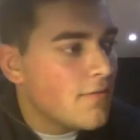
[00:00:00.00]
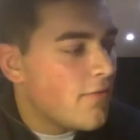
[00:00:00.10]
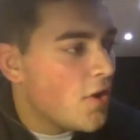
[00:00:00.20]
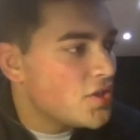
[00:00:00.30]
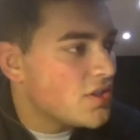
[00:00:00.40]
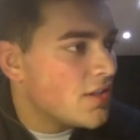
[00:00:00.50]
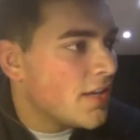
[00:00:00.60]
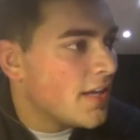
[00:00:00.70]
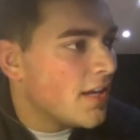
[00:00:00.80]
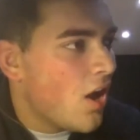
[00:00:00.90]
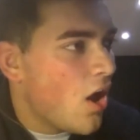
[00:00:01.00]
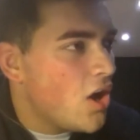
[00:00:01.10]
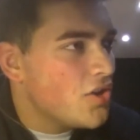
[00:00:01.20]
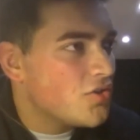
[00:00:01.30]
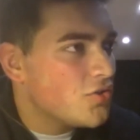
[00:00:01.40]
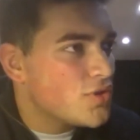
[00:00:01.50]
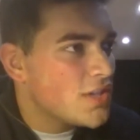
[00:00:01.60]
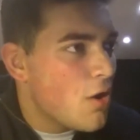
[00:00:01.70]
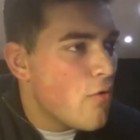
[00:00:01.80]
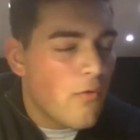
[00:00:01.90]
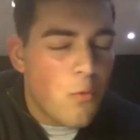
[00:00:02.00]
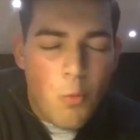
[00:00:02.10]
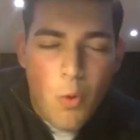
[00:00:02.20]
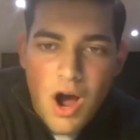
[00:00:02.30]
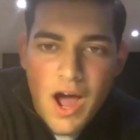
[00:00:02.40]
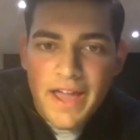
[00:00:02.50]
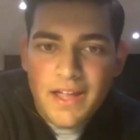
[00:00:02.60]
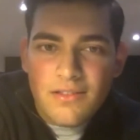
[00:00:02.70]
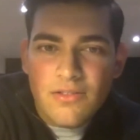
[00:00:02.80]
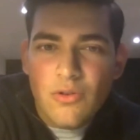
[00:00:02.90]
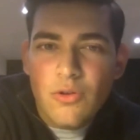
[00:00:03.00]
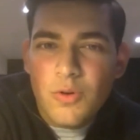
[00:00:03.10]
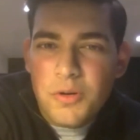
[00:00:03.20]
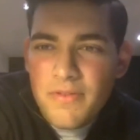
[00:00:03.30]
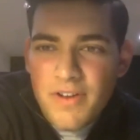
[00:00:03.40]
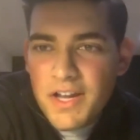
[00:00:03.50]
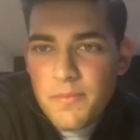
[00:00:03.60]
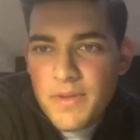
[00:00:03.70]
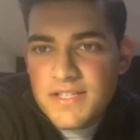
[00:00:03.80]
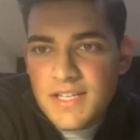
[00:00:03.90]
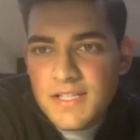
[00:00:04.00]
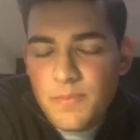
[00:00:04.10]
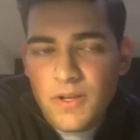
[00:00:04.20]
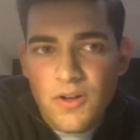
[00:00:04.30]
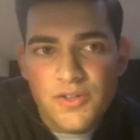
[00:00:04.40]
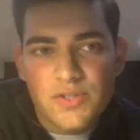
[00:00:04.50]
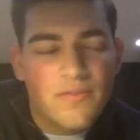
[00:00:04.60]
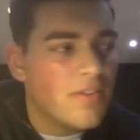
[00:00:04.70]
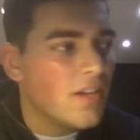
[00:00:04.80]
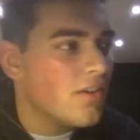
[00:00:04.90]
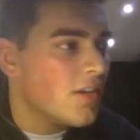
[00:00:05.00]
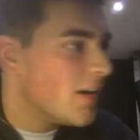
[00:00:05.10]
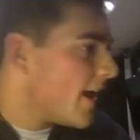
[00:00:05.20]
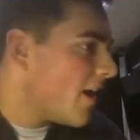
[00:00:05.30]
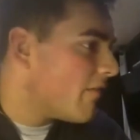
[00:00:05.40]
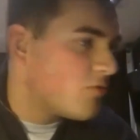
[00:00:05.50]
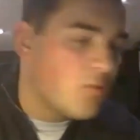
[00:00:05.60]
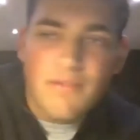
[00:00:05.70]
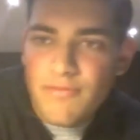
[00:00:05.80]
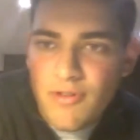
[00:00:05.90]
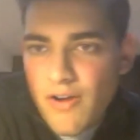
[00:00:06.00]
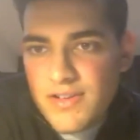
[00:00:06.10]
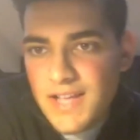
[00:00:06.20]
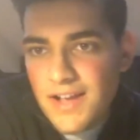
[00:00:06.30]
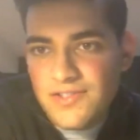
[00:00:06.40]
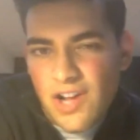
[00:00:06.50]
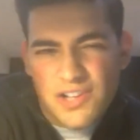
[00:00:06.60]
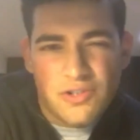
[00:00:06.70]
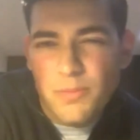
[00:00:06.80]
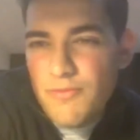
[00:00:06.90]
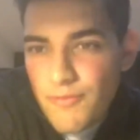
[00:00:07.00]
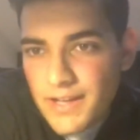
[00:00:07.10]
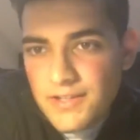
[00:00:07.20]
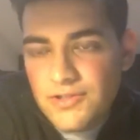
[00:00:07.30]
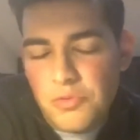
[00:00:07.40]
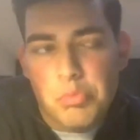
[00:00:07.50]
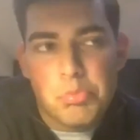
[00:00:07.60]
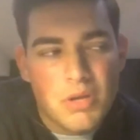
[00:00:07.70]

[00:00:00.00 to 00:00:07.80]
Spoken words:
firstly, ask yourself why. Do you want to be running a business because you think you're going to have 20 Ferraris outside and you're going to be rich?